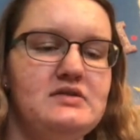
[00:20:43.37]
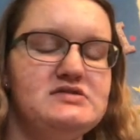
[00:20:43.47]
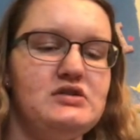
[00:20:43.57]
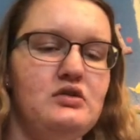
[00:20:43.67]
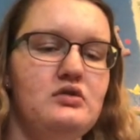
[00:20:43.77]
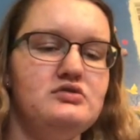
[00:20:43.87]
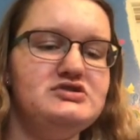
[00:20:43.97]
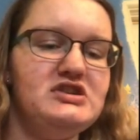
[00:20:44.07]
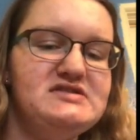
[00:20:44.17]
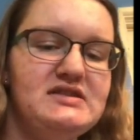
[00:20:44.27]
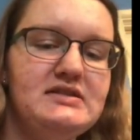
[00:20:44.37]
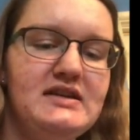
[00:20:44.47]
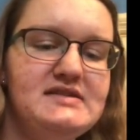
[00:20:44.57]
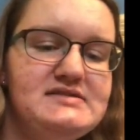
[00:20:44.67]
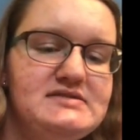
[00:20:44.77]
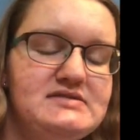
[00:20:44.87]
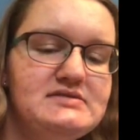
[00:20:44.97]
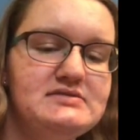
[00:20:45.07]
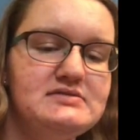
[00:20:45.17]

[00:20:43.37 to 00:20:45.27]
So just to list